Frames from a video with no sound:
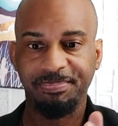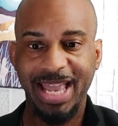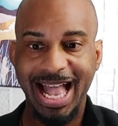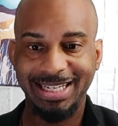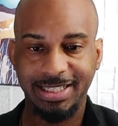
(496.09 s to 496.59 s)

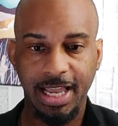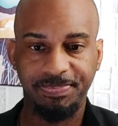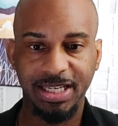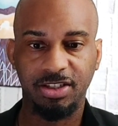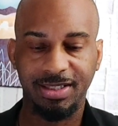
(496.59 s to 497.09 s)
has
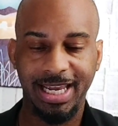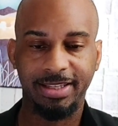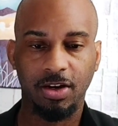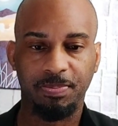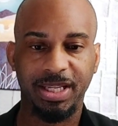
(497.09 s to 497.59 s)
stepped in to
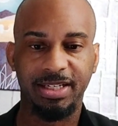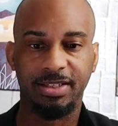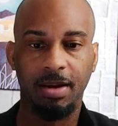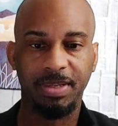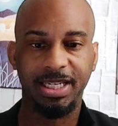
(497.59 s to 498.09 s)
take their place,
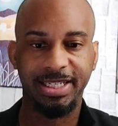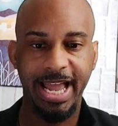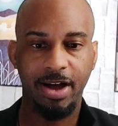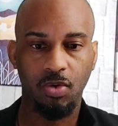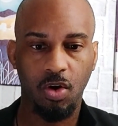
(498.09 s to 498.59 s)
doubling
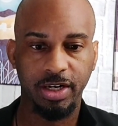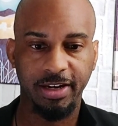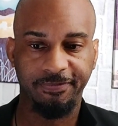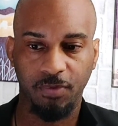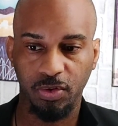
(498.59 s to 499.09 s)
down on
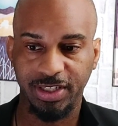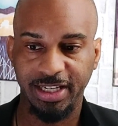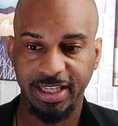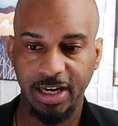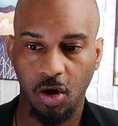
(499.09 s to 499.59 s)

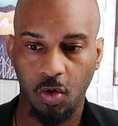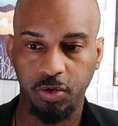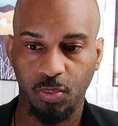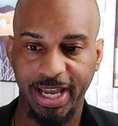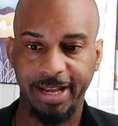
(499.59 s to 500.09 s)
enforcing the
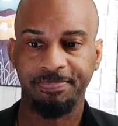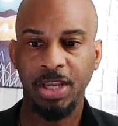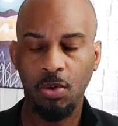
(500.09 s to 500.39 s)
old way